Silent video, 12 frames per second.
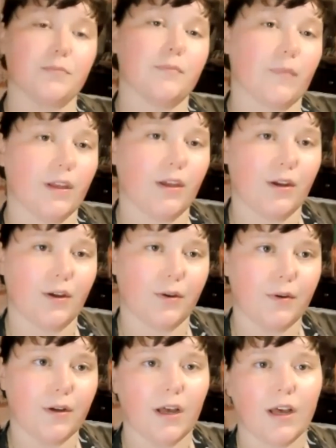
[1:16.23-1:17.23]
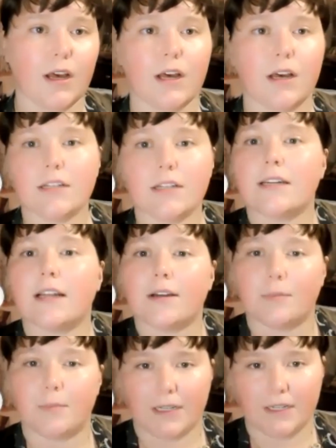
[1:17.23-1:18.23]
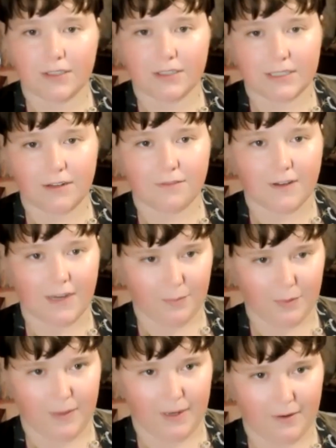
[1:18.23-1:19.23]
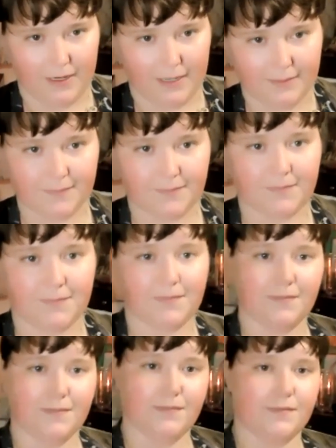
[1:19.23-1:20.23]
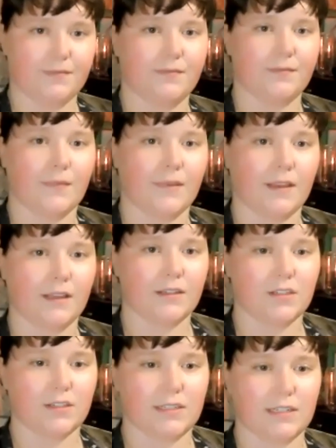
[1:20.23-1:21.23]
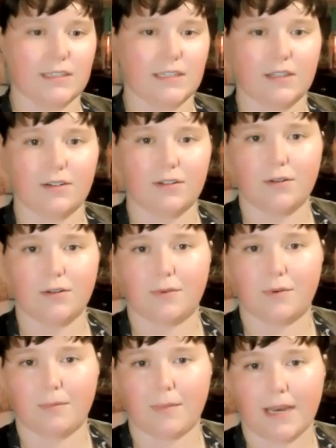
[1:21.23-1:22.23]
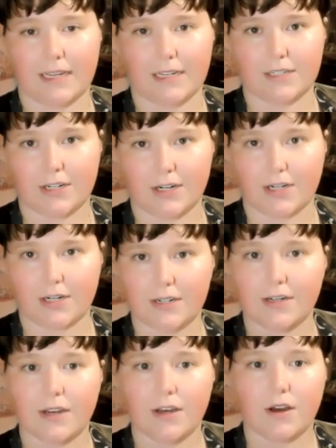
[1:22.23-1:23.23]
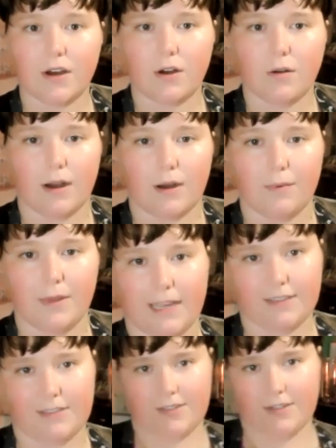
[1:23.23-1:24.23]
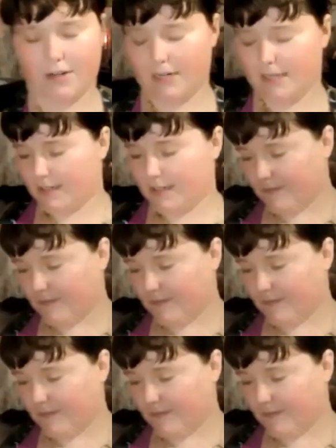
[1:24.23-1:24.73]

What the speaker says: to not beat yourself up about it. Just as a little reminder while we get started.